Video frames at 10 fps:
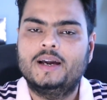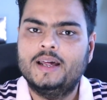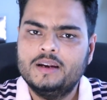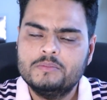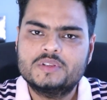
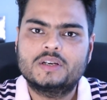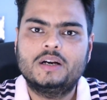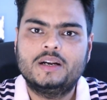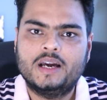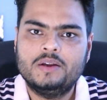LLMs
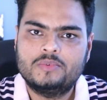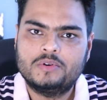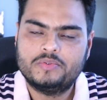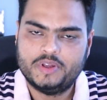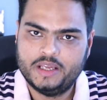are type
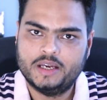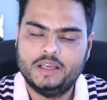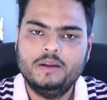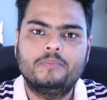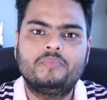of
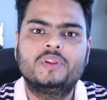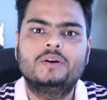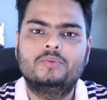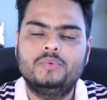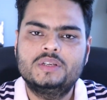AI
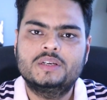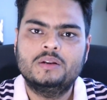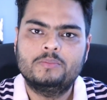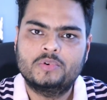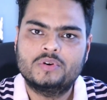which
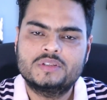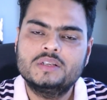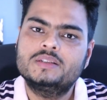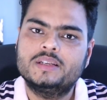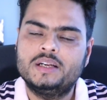can
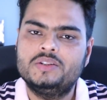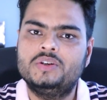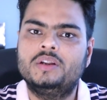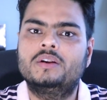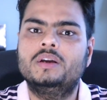process and
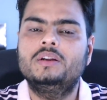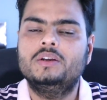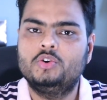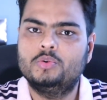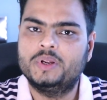generate
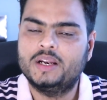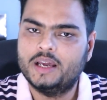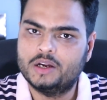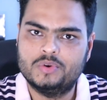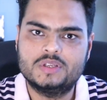human
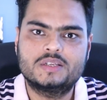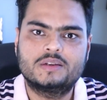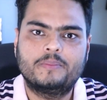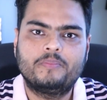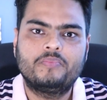language.
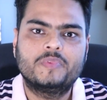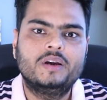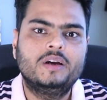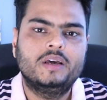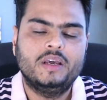
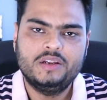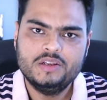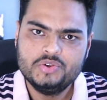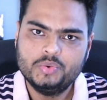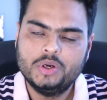It
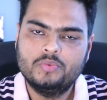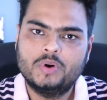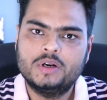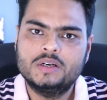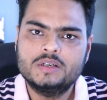is doing
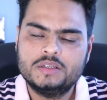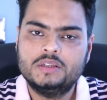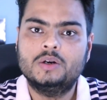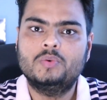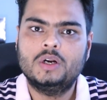wonders
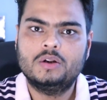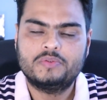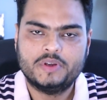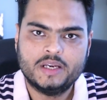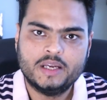in the world
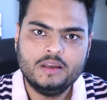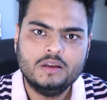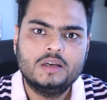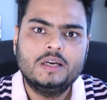of AI.